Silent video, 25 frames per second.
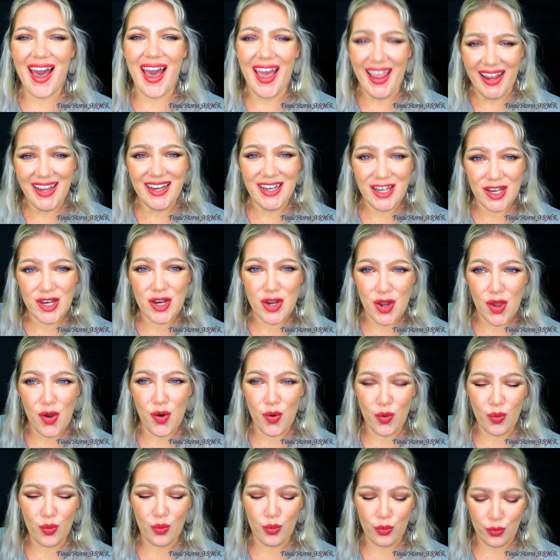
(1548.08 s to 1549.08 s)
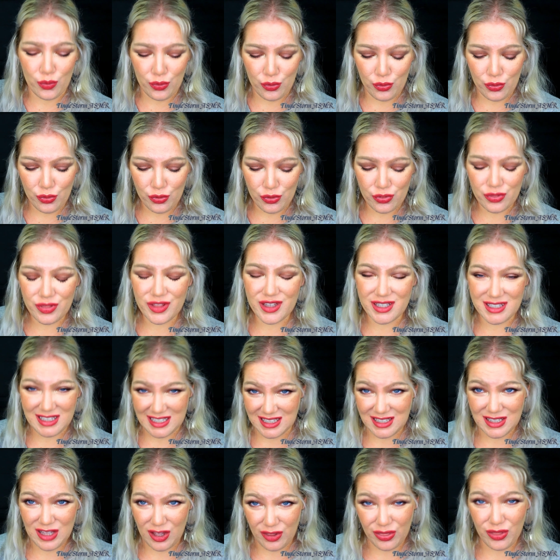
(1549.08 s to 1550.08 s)
I know this
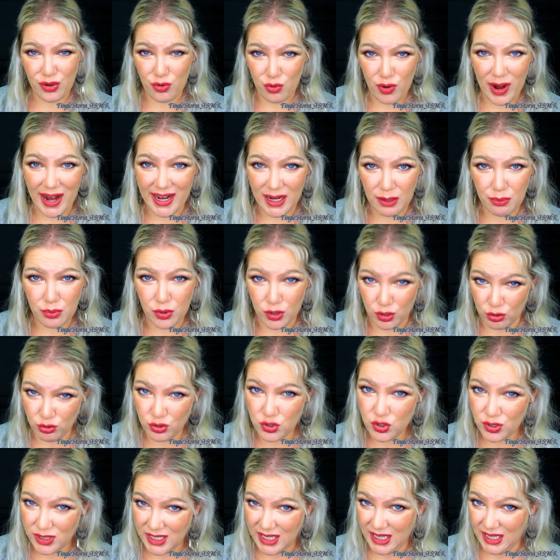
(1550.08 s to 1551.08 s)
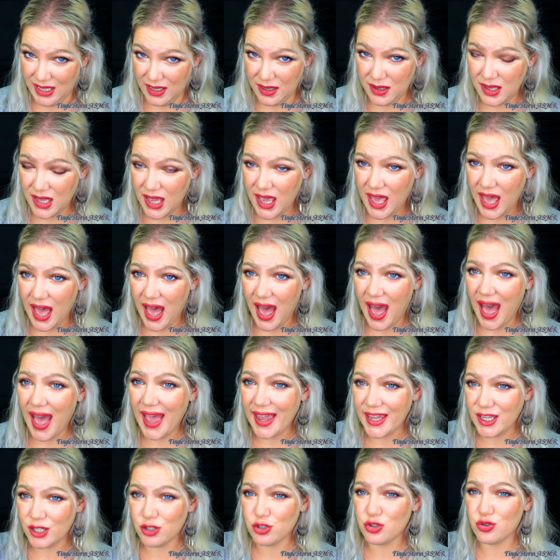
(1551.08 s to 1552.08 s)
is not the right approach, okay?
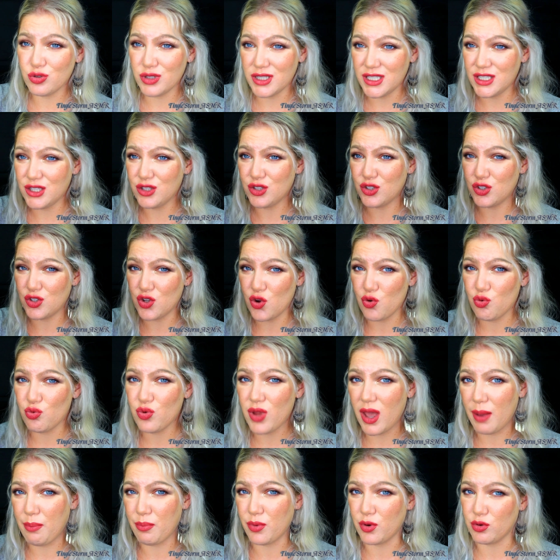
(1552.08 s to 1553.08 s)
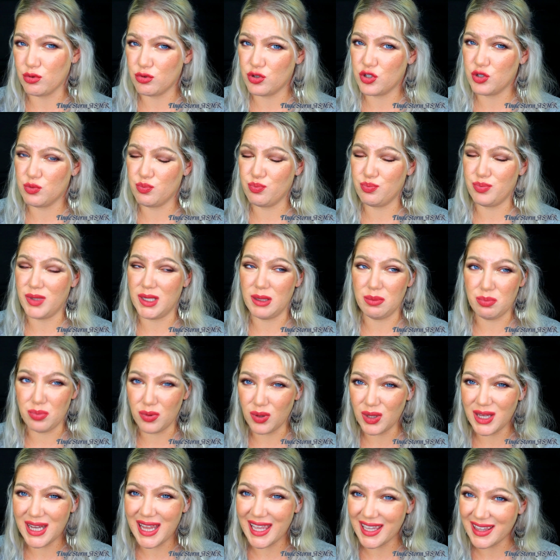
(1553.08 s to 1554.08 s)
I usually don't approach
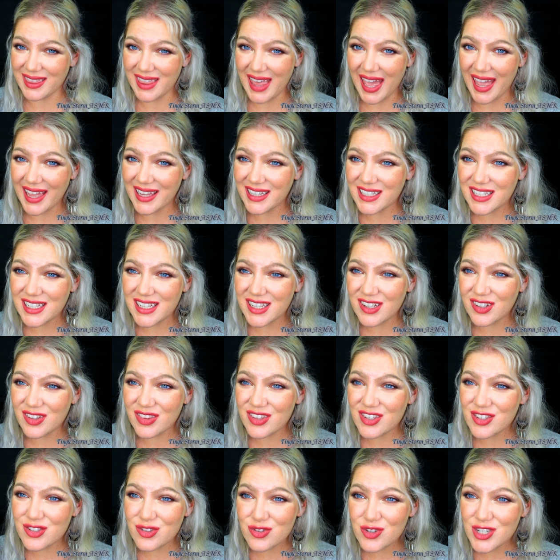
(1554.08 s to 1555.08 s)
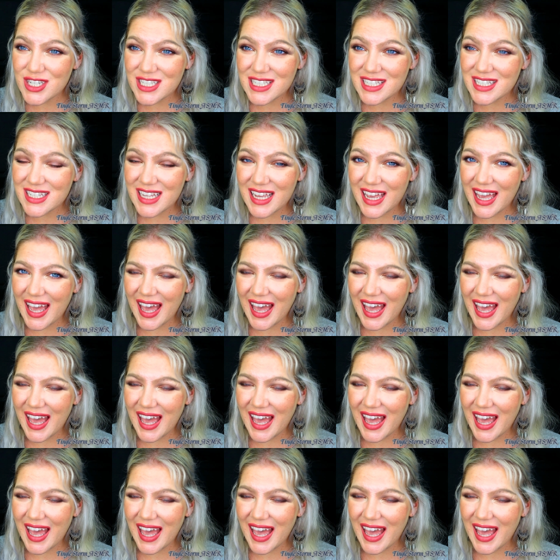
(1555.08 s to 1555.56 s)
people like that on the street.